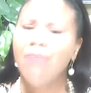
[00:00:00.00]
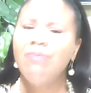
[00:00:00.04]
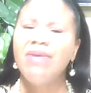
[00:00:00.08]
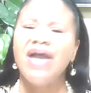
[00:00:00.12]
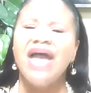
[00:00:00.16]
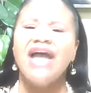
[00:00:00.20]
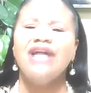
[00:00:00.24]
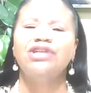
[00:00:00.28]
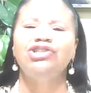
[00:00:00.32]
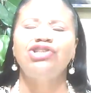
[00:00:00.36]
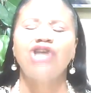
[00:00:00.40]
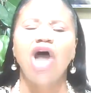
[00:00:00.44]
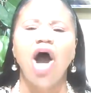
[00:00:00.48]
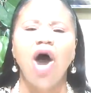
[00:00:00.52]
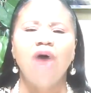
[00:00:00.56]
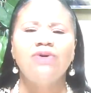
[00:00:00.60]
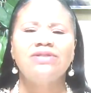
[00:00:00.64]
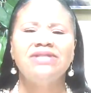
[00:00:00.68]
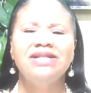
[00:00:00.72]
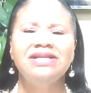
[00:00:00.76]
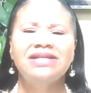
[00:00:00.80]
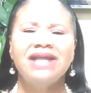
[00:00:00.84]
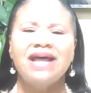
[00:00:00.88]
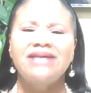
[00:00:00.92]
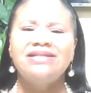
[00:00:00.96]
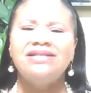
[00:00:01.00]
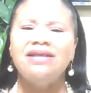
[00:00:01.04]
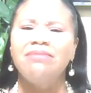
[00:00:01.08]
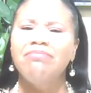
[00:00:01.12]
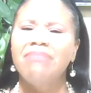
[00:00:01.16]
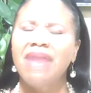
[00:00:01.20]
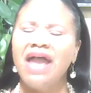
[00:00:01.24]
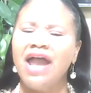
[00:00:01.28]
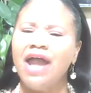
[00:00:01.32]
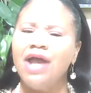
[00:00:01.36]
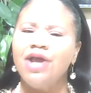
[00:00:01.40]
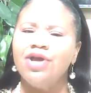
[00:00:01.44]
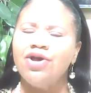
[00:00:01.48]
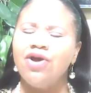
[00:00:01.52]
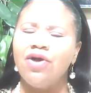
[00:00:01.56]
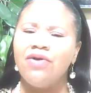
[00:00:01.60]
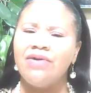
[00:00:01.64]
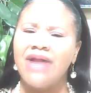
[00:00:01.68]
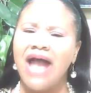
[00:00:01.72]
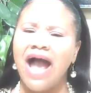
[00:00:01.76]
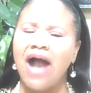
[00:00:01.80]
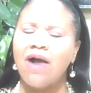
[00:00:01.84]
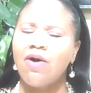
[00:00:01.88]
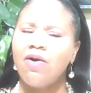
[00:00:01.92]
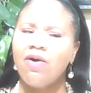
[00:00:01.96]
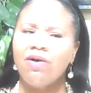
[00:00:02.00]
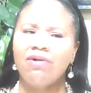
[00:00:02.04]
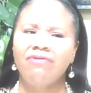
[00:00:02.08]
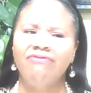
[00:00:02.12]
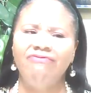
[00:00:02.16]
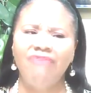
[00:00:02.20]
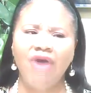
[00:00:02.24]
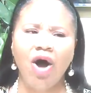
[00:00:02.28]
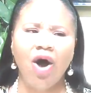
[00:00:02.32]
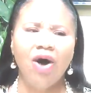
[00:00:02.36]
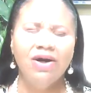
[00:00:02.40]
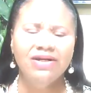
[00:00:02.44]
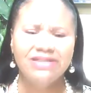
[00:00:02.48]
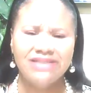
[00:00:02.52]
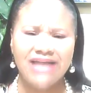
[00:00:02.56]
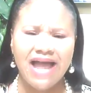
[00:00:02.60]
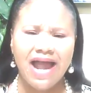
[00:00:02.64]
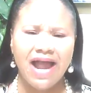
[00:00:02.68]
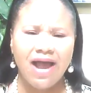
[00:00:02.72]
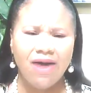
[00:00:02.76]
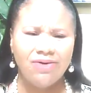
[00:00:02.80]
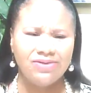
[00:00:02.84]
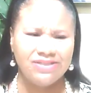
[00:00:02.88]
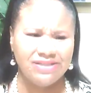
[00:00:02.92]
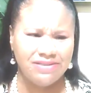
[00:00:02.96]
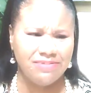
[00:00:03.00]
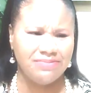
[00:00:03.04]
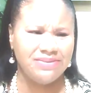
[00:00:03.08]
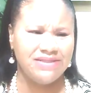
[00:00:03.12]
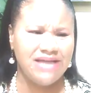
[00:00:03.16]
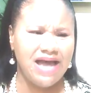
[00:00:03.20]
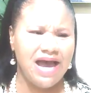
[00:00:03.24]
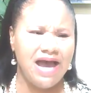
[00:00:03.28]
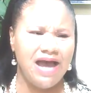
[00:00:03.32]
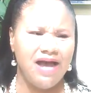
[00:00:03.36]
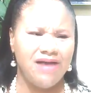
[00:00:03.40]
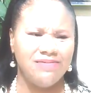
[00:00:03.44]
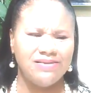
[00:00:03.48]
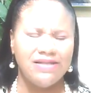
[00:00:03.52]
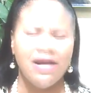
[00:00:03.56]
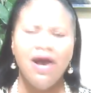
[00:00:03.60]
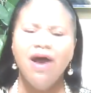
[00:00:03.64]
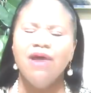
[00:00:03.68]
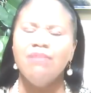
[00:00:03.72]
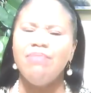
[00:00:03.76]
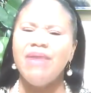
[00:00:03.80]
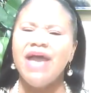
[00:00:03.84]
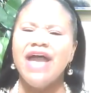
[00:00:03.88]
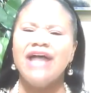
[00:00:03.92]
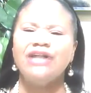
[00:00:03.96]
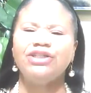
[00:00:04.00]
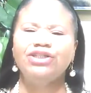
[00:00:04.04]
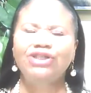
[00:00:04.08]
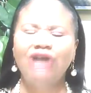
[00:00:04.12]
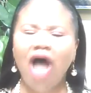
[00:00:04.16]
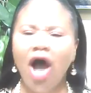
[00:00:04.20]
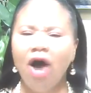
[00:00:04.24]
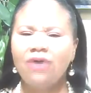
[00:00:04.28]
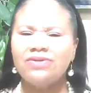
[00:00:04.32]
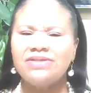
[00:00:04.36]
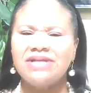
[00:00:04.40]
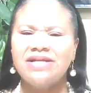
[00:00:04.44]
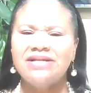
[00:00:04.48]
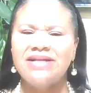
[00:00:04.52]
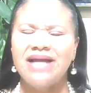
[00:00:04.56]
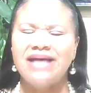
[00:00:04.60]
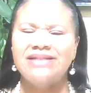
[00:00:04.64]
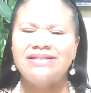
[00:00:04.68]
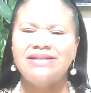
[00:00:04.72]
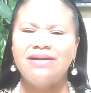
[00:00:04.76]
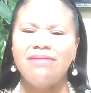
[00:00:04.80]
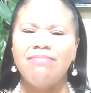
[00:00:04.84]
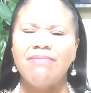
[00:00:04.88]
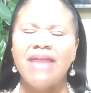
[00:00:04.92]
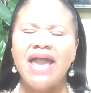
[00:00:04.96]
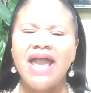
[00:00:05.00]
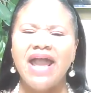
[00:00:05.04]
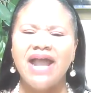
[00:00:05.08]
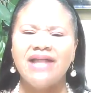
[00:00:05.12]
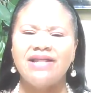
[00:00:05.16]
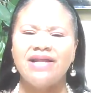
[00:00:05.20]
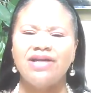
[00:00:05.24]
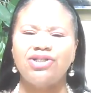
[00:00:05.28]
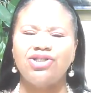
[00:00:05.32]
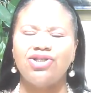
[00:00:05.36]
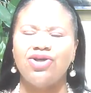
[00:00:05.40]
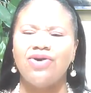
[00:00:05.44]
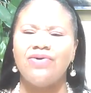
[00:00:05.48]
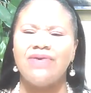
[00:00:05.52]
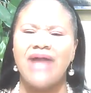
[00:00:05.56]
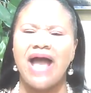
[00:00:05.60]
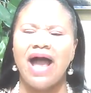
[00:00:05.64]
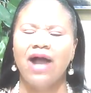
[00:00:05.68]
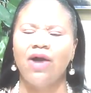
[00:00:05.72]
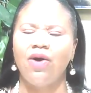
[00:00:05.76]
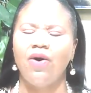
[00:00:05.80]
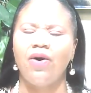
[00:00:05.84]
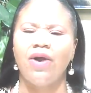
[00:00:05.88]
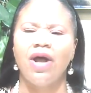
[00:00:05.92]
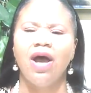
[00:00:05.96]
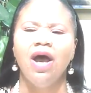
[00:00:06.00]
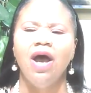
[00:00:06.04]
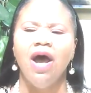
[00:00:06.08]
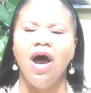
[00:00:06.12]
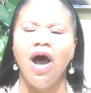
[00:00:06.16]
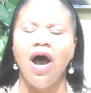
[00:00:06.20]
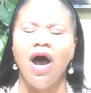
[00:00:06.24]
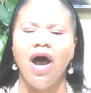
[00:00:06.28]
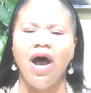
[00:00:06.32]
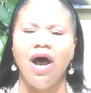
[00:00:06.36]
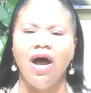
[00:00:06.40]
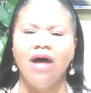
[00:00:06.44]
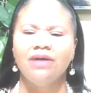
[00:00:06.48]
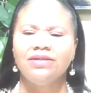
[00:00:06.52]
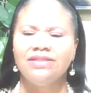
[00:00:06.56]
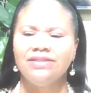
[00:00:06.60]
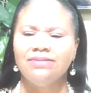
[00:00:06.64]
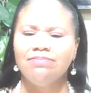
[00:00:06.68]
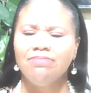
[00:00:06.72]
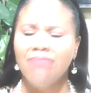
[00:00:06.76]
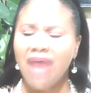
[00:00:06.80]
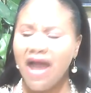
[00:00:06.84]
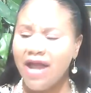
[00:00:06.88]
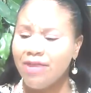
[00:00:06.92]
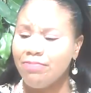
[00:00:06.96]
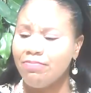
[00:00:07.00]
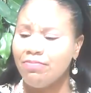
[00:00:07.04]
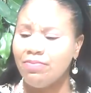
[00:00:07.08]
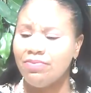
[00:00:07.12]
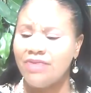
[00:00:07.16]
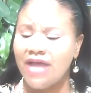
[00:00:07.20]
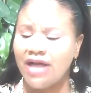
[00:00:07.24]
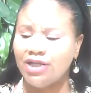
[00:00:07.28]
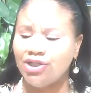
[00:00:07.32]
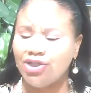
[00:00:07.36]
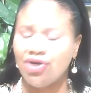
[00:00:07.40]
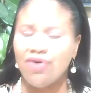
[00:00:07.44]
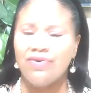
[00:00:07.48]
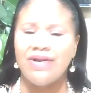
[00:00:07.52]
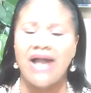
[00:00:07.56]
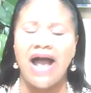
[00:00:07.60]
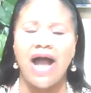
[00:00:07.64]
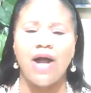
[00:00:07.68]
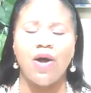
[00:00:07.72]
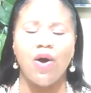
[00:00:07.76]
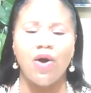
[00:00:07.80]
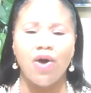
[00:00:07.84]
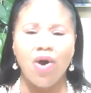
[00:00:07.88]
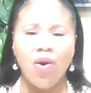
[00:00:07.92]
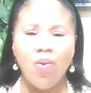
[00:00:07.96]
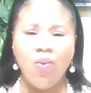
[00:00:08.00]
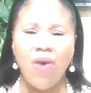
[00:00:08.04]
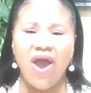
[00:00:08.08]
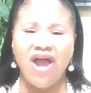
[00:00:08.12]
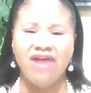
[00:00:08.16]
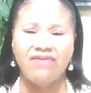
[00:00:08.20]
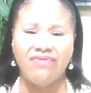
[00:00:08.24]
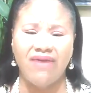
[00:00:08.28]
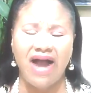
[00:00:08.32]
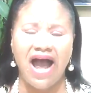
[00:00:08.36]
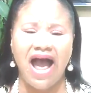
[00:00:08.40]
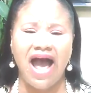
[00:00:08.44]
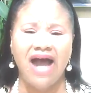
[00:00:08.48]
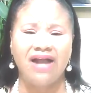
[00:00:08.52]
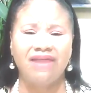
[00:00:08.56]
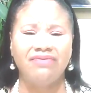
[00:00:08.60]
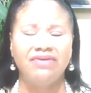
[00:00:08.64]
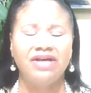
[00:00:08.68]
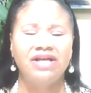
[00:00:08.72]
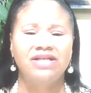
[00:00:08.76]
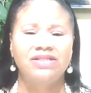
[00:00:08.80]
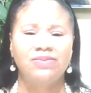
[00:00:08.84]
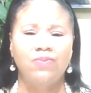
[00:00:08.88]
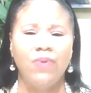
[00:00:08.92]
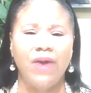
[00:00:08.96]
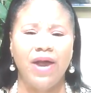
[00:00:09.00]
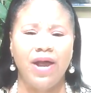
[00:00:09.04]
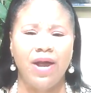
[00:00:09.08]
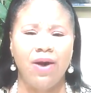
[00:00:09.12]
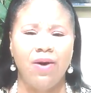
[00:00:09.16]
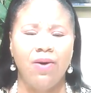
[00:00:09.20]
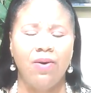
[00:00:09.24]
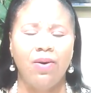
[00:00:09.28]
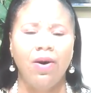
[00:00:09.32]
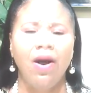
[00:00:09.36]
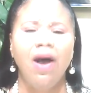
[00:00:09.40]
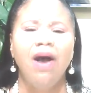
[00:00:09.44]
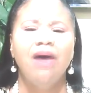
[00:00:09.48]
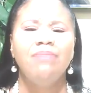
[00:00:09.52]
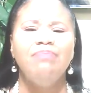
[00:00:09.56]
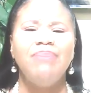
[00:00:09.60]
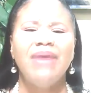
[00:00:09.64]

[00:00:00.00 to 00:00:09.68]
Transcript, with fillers: Being chosen doesn't mean you're not going to fall down sometimes. Being chosen doesn't mean that you're not going to uh, uh, uh, make, that you're not going to waver out of his will.